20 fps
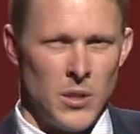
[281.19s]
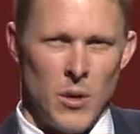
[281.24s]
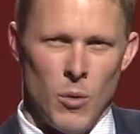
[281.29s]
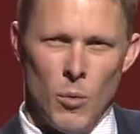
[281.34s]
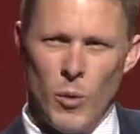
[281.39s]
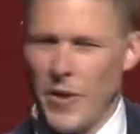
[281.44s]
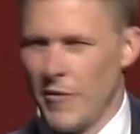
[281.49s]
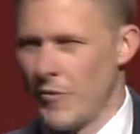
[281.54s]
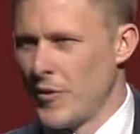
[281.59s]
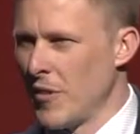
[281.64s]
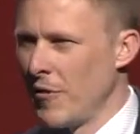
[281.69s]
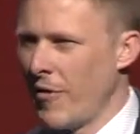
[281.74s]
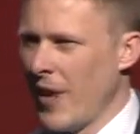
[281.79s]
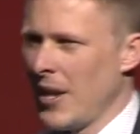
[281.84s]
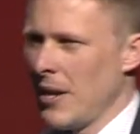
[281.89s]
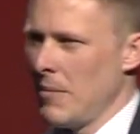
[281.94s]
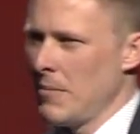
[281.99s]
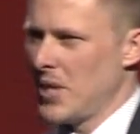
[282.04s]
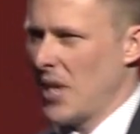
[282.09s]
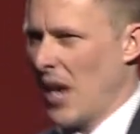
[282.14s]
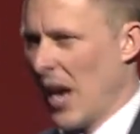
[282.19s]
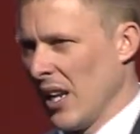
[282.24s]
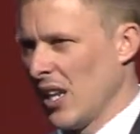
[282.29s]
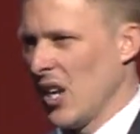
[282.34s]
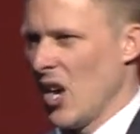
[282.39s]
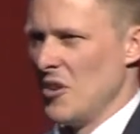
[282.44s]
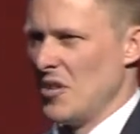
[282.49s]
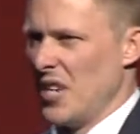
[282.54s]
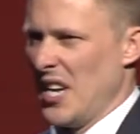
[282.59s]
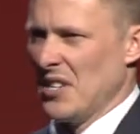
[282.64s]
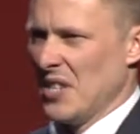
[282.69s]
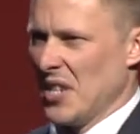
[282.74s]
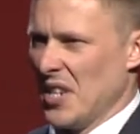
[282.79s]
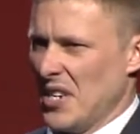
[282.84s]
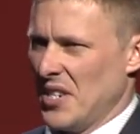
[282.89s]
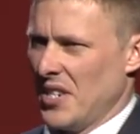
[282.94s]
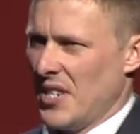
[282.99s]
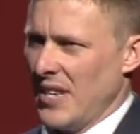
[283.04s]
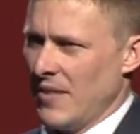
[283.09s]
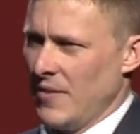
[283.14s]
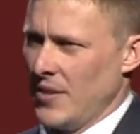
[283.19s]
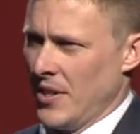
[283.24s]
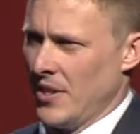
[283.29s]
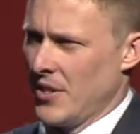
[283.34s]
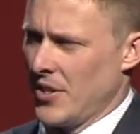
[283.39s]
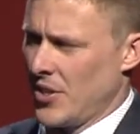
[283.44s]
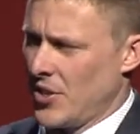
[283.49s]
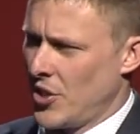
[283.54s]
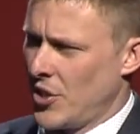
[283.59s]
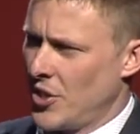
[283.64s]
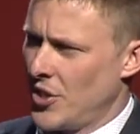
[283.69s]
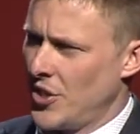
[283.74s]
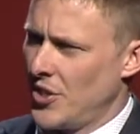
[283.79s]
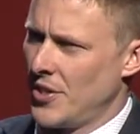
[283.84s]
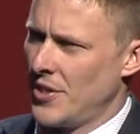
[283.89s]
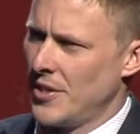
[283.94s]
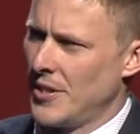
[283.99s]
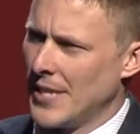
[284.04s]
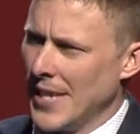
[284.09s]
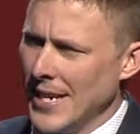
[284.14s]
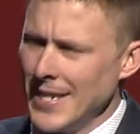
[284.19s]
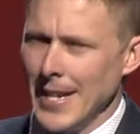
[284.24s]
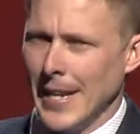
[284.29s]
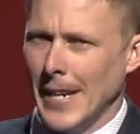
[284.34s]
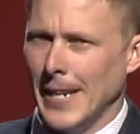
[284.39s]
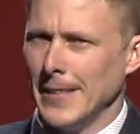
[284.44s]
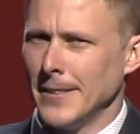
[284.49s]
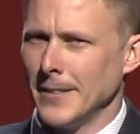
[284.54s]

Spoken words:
We've developed a low-density city,